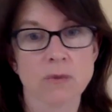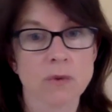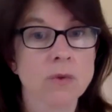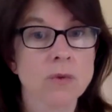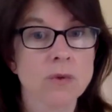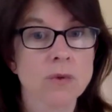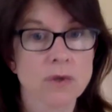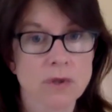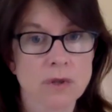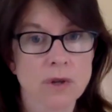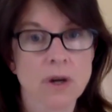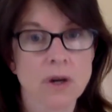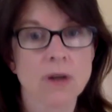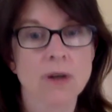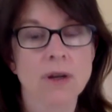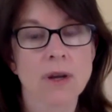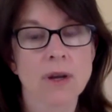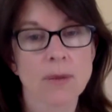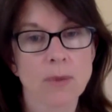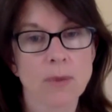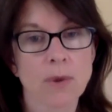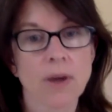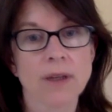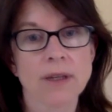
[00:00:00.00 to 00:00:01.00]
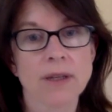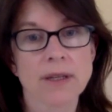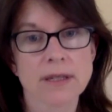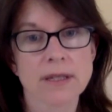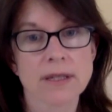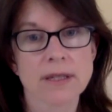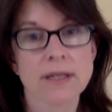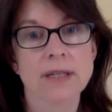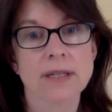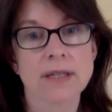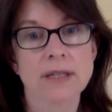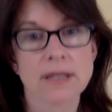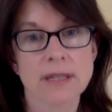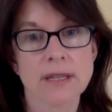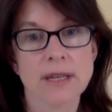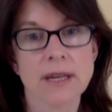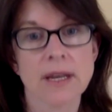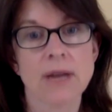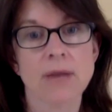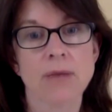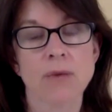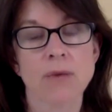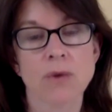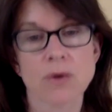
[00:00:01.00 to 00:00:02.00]
which we'll start practicing
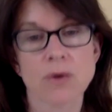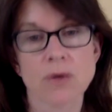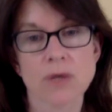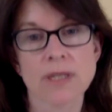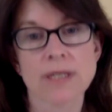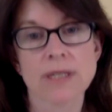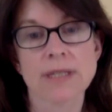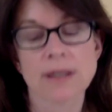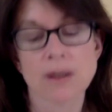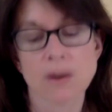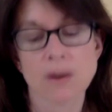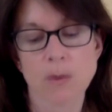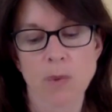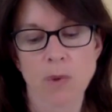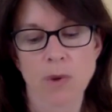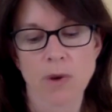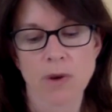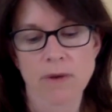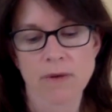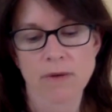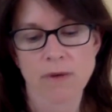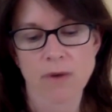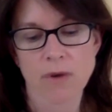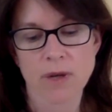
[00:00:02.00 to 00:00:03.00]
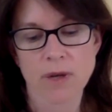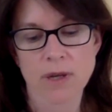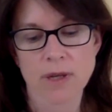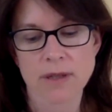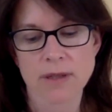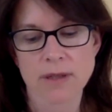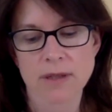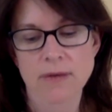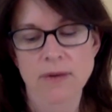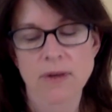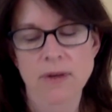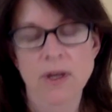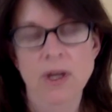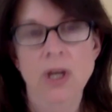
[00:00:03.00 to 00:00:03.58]
today using single-pointed focus.